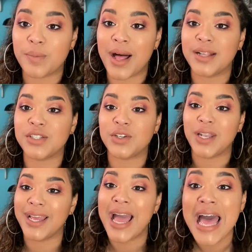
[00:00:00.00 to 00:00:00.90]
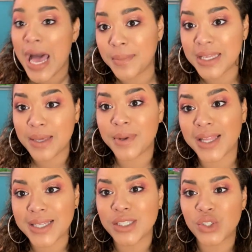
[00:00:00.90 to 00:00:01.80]
their palettes, and they're like, I'm gonna keep
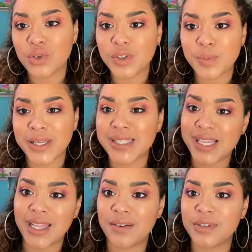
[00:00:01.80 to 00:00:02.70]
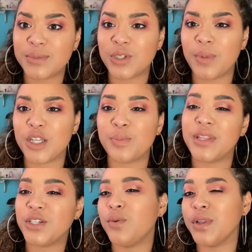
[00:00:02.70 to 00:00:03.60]
collecting Juvia's Place because I love them so much, but
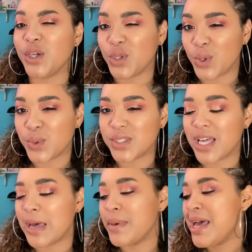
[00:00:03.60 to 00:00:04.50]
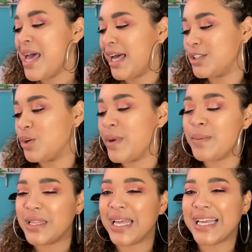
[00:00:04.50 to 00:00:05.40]
they don't really use them. And so
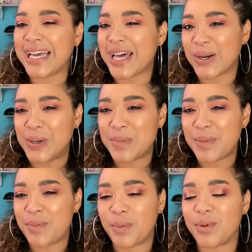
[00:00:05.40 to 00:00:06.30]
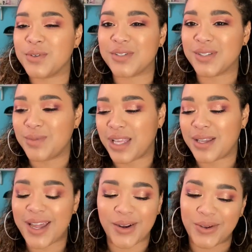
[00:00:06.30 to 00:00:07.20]
maybe, like, I don't know, maybe people are just
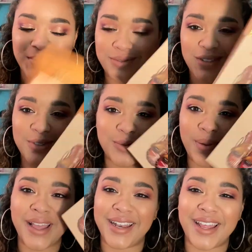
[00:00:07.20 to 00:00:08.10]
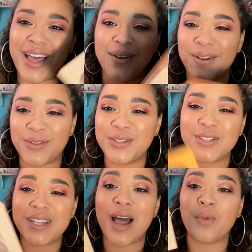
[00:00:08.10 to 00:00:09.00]
like, I don't know, they're just playing it. I don't know, they're
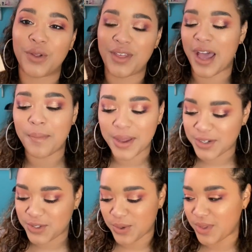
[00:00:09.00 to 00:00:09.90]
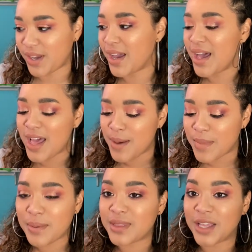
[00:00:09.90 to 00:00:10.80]
just not worth the hype. I just don't think,
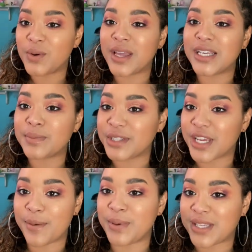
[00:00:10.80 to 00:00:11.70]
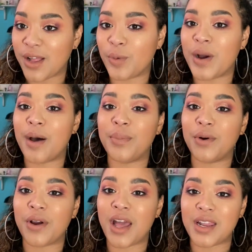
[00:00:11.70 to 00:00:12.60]
maybe they don't get as much hype as ColourPop
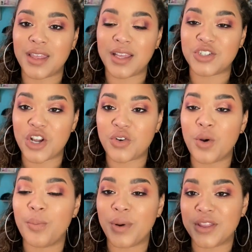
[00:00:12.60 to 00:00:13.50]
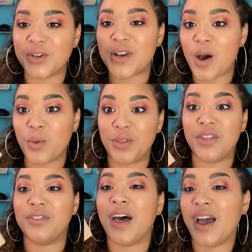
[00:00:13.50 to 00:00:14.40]
or anything in general, but they're not worth
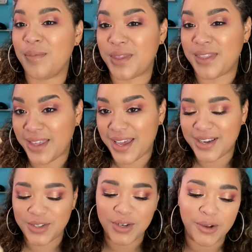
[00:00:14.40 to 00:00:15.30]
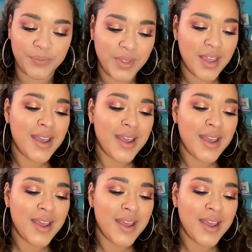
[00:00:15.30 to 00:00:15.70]
the hype that they get, you know?